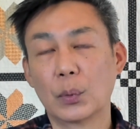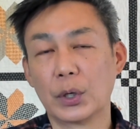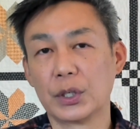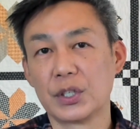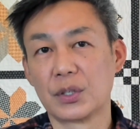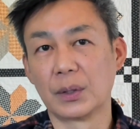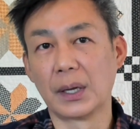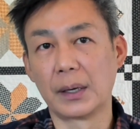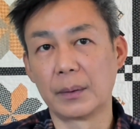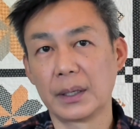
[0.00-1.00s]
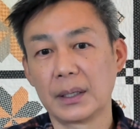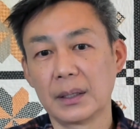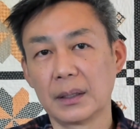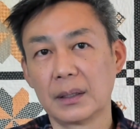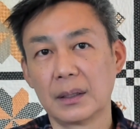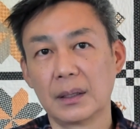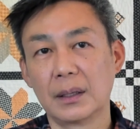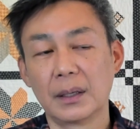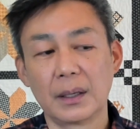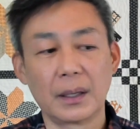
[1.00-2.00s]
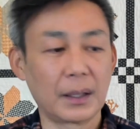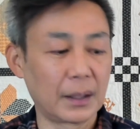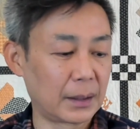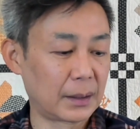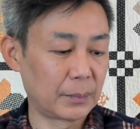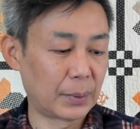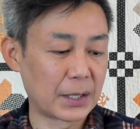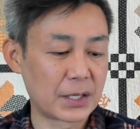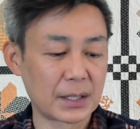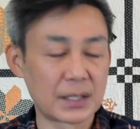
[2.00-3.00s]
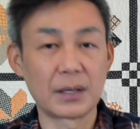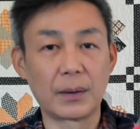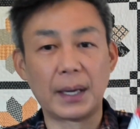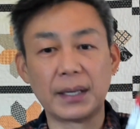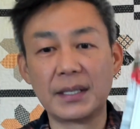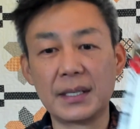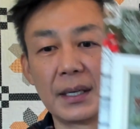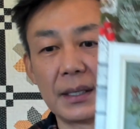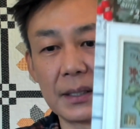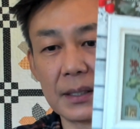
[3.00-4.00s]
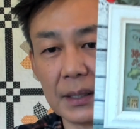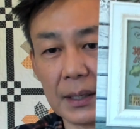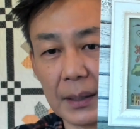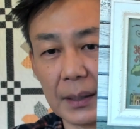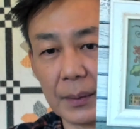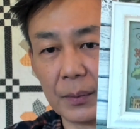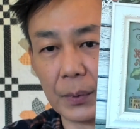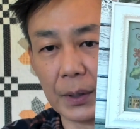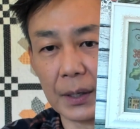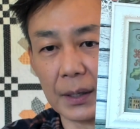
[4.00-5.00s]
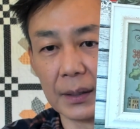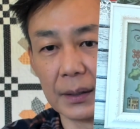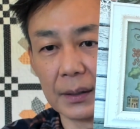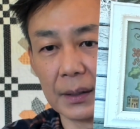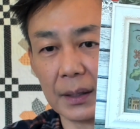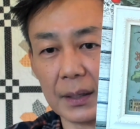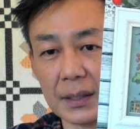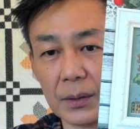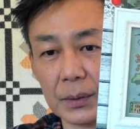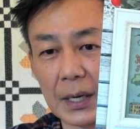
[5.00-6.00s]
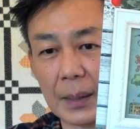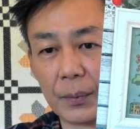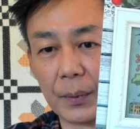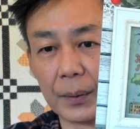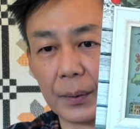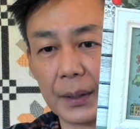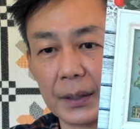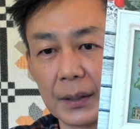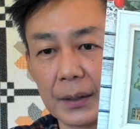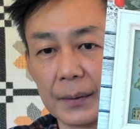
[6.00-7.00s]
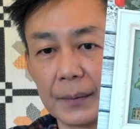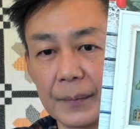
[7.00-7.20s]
words or lettering in projects, so I didn't work on this whole top row here.